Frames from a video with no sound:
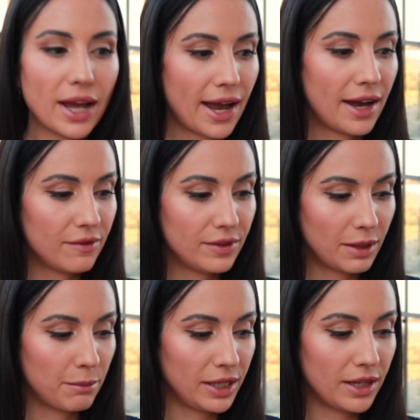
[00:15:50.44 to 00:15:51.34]
have
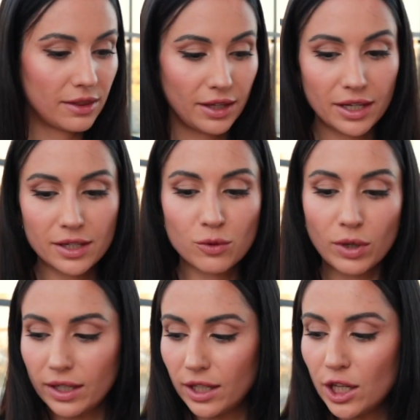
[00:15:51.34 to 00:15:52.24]
that many things
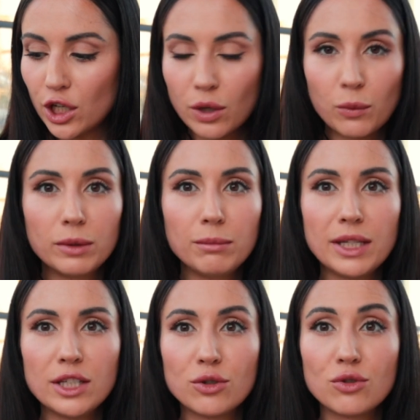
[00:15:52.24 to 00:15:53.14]
right here with
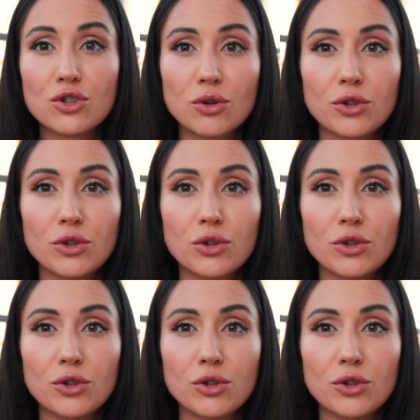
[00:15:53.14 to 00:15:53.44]
me to show